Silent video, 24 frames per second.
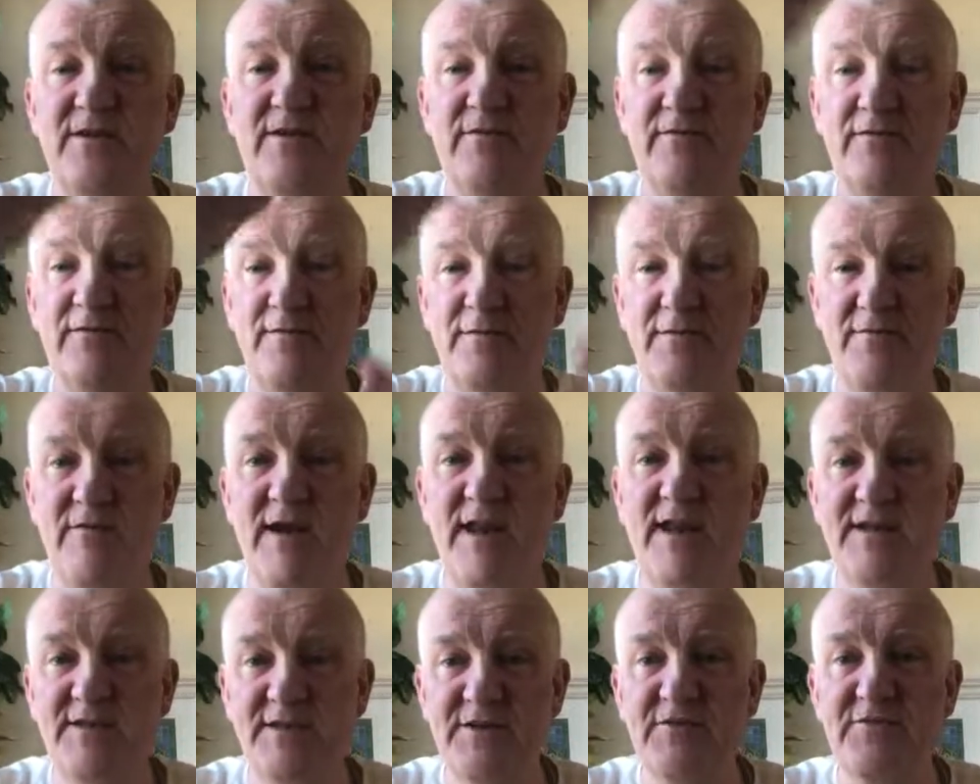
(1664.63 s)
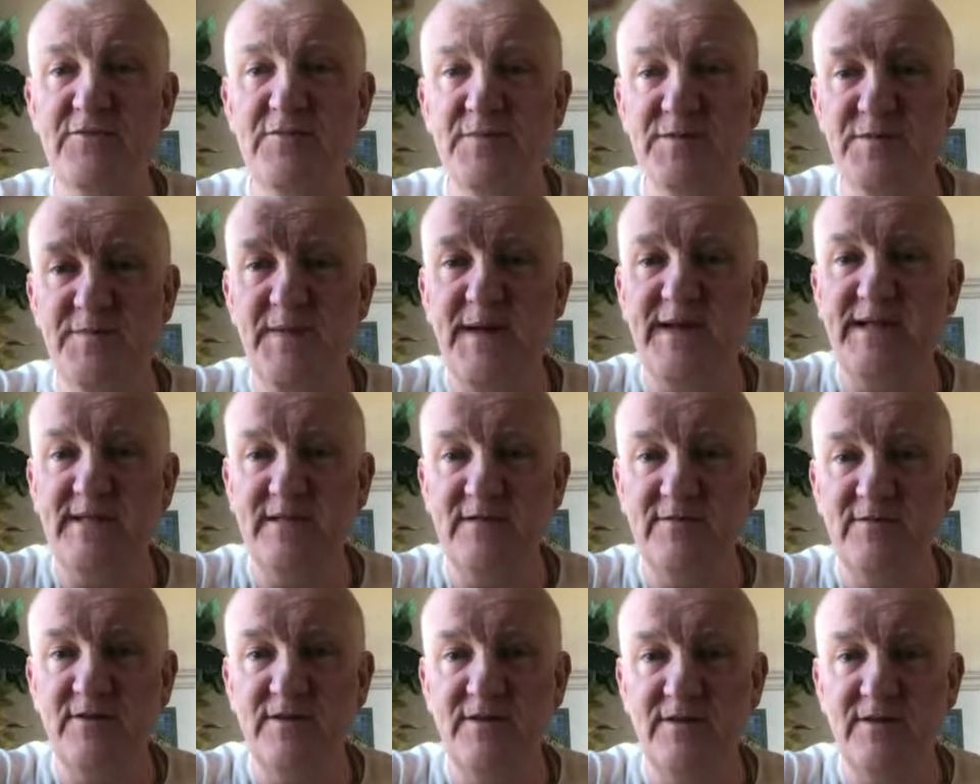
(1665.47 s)
from a relative
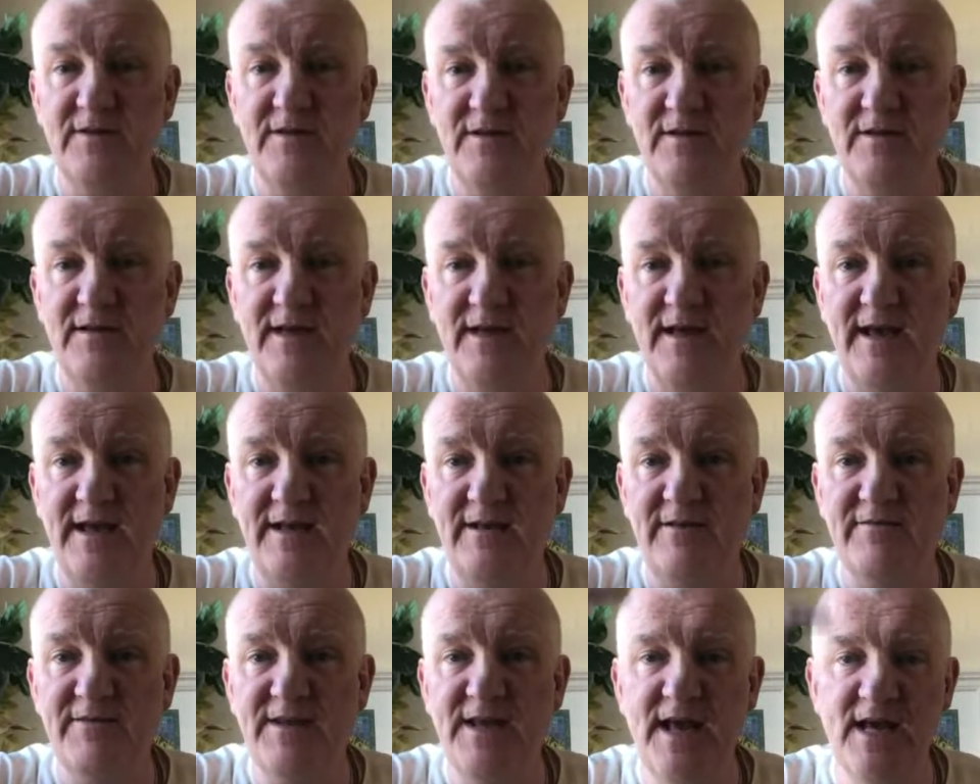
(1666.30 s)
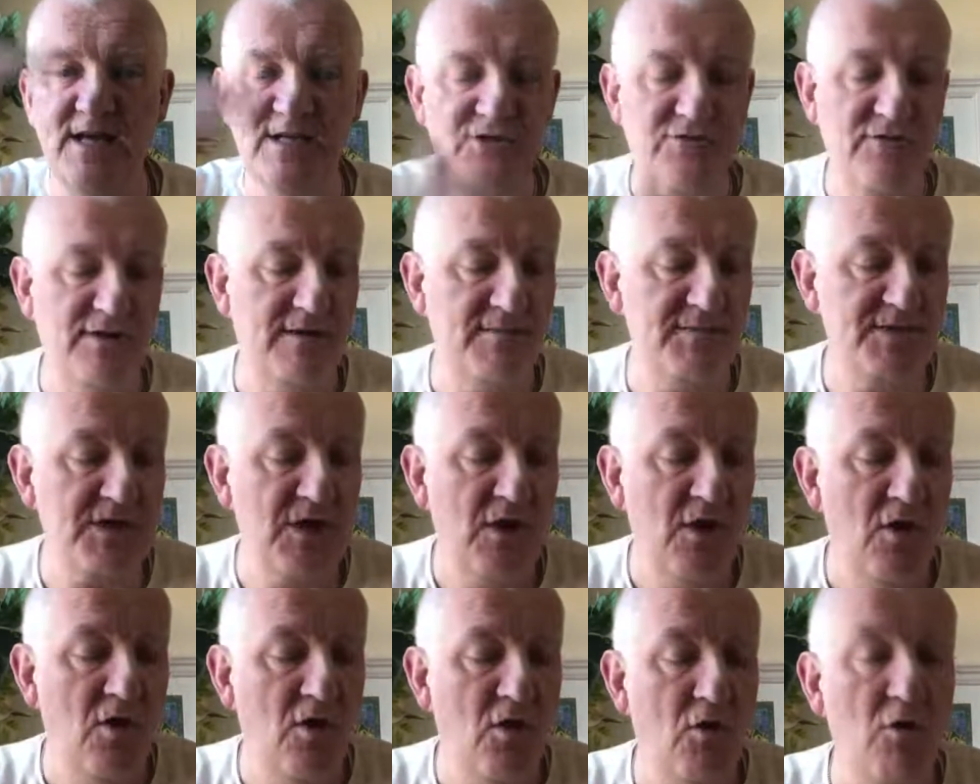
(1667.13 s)
perspective, the head of the ashrams,
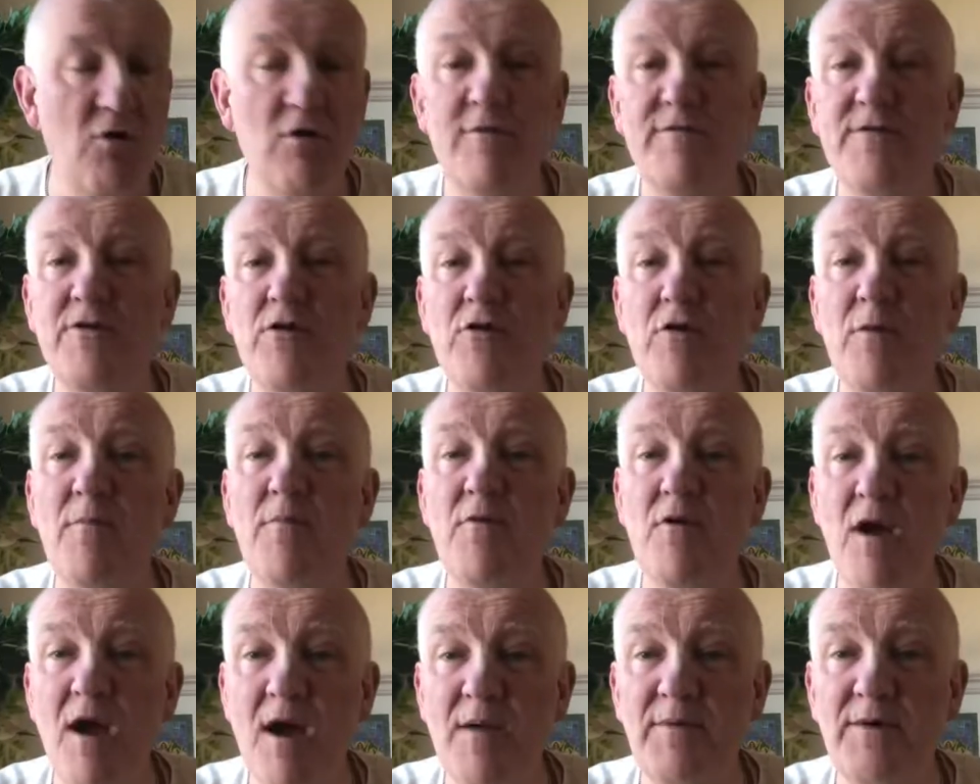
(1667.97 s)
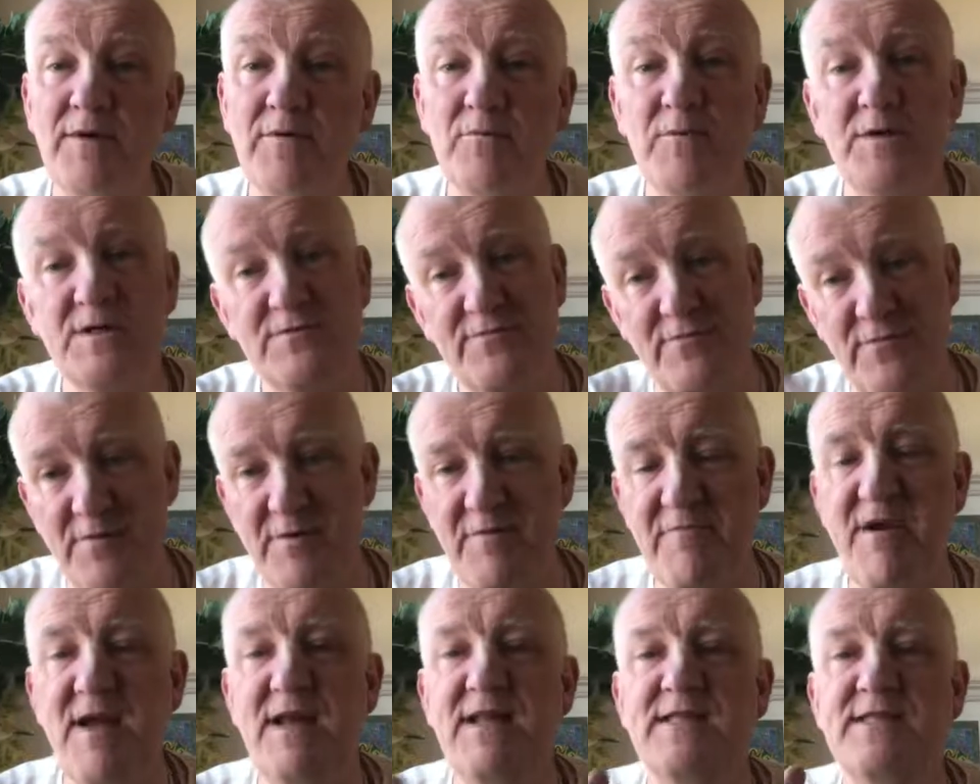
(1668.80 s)
or if you're a brahman, which from a
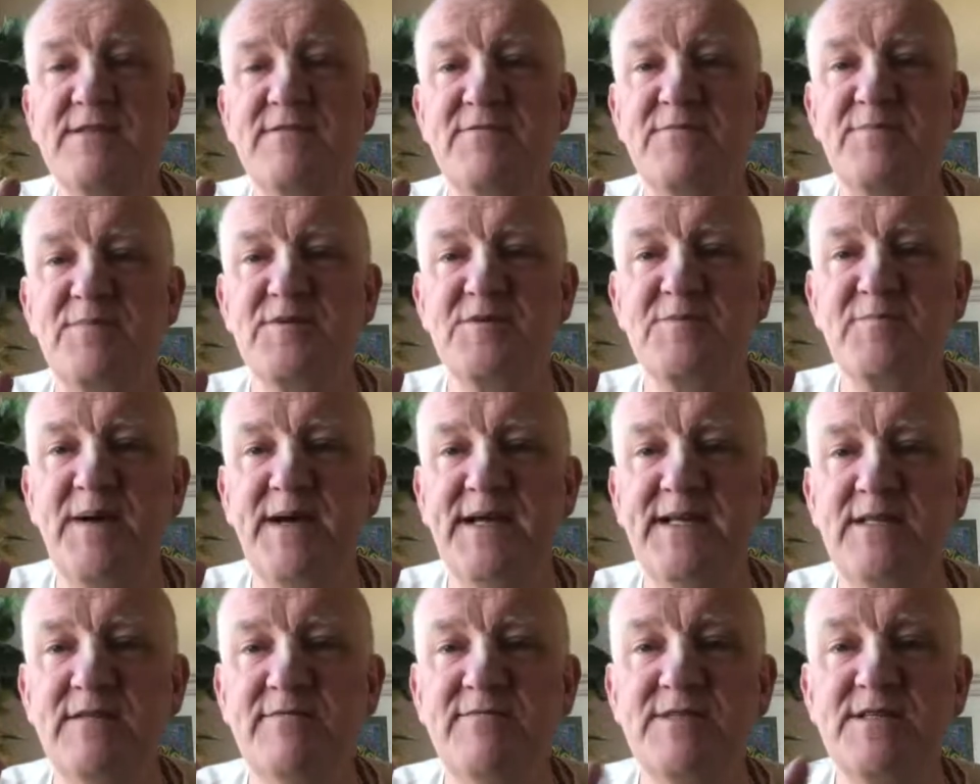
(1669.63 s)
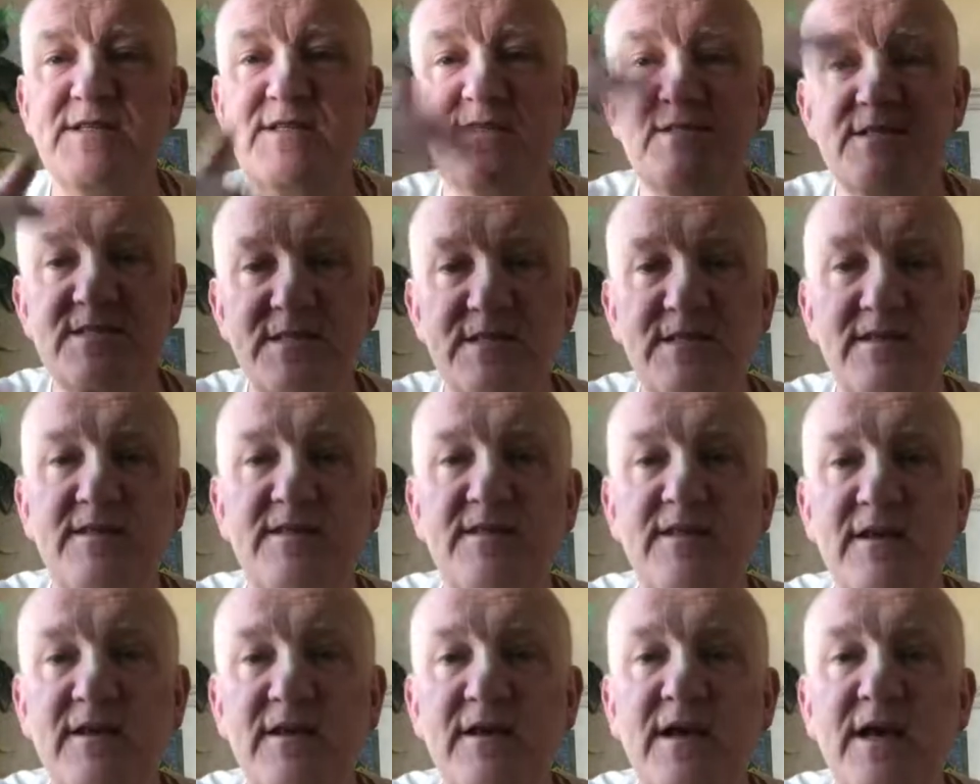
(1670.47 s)
relative perspective is considered
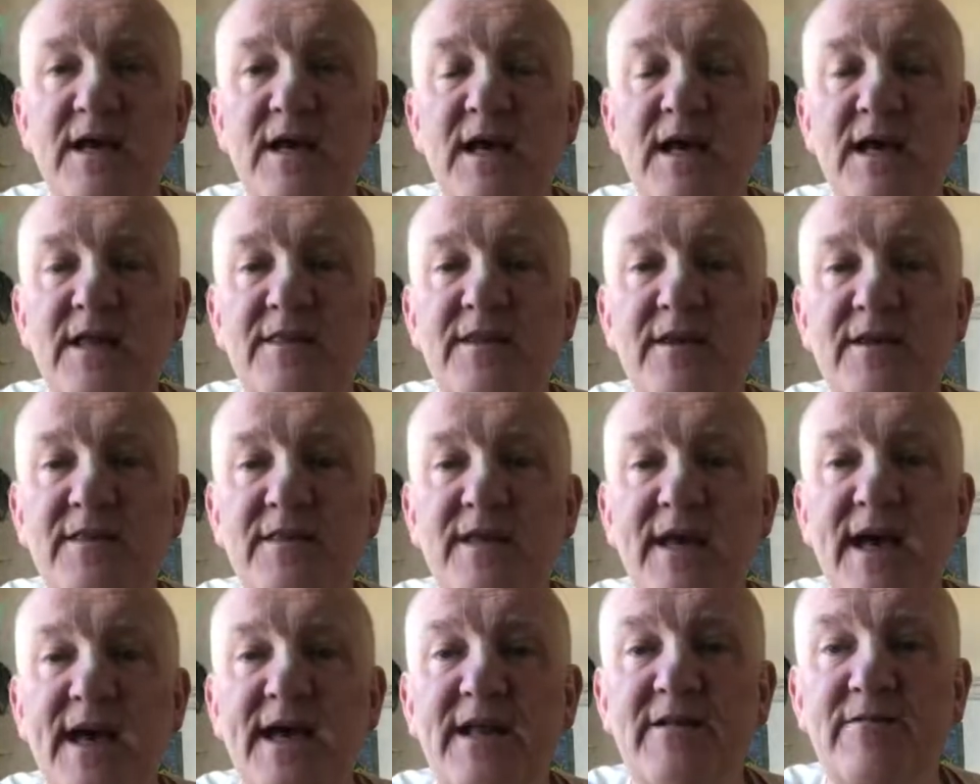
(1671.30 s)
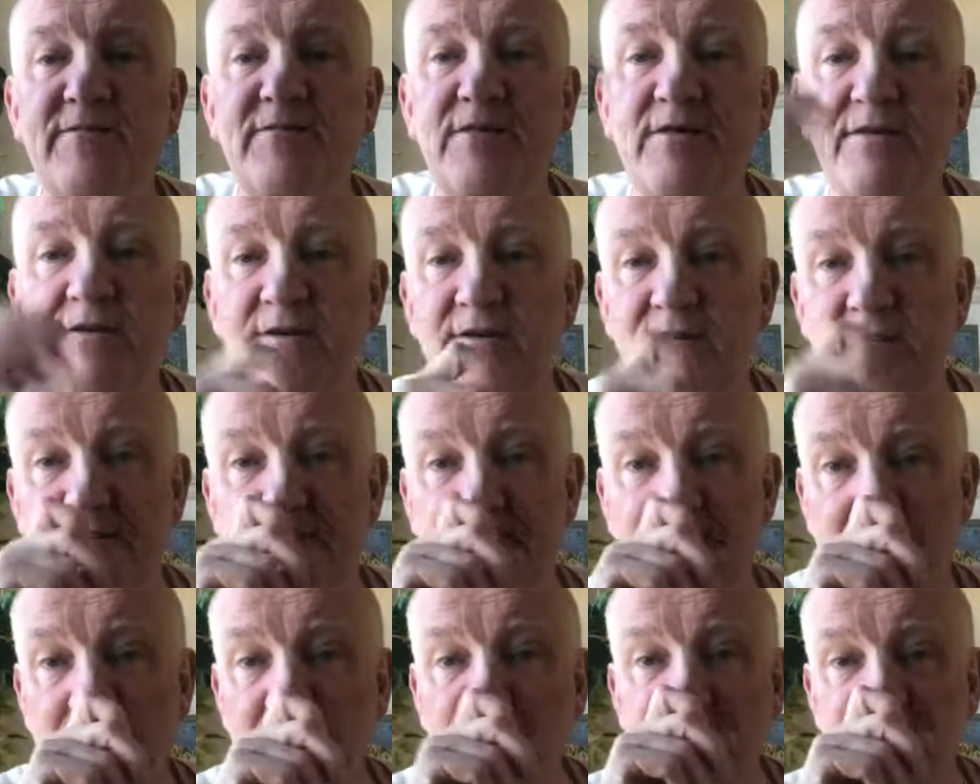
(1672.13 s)
the head of the
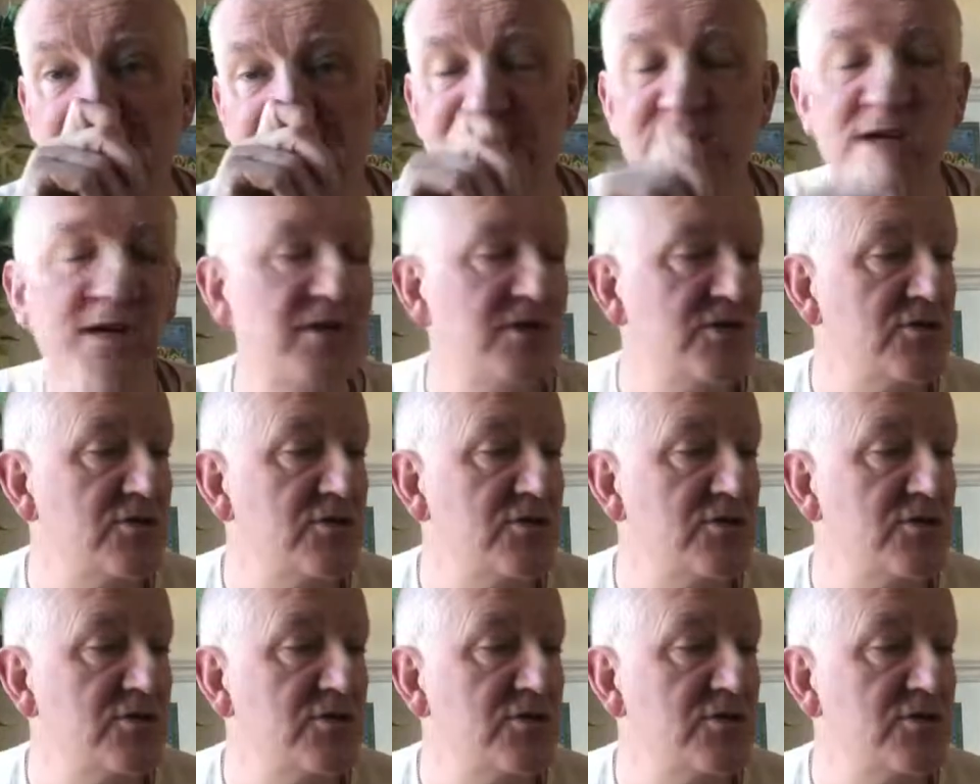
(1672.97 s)
varnas.